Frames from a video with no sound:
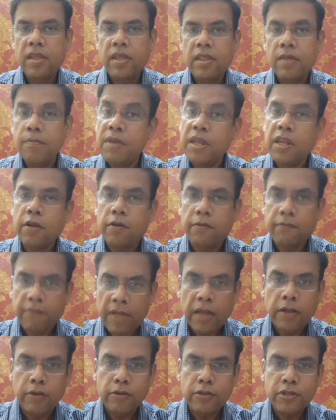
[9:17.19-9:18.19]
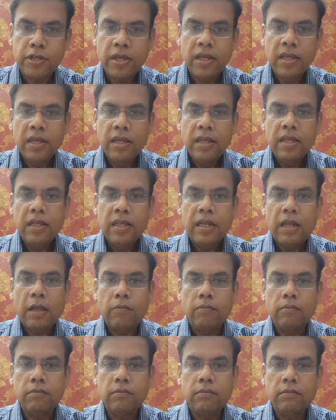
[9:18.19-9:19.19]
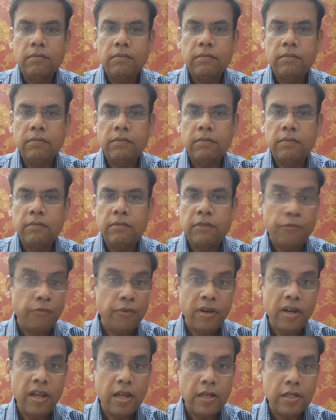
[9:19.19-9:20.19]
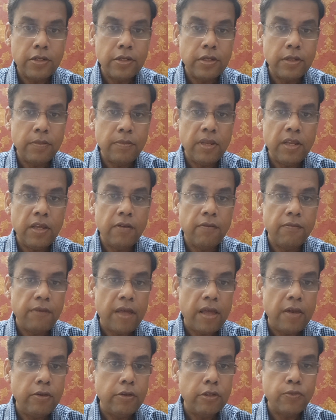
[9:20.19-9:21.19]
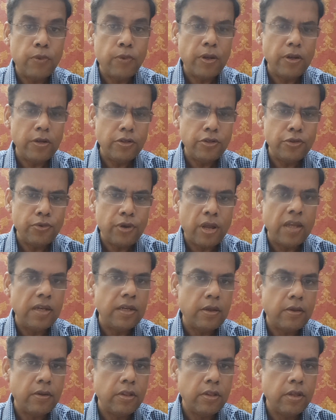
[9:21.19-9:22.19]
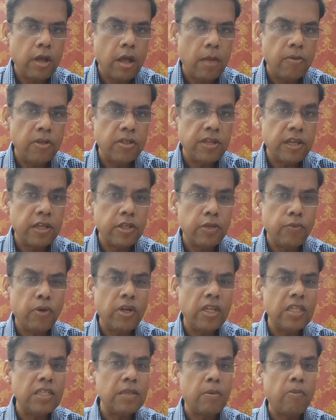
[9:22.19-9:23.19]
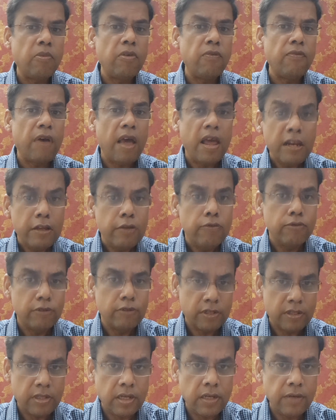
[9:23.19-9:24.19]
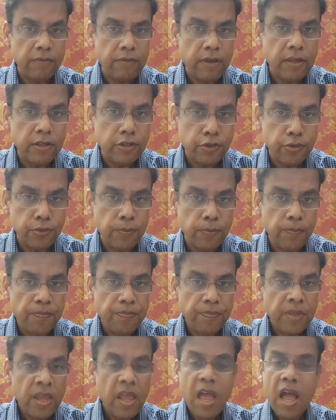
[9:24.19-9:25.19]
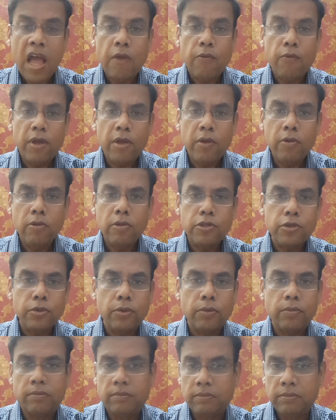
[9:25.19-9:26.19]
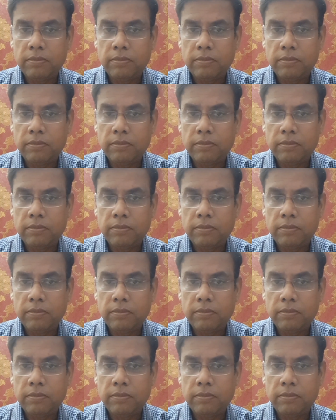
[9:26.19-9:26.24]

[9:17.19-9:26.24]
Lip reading: the meaning of values. Now, if you really understood the meaning of values, why don't you write down in the comment section what are some of the values that defines you? And why also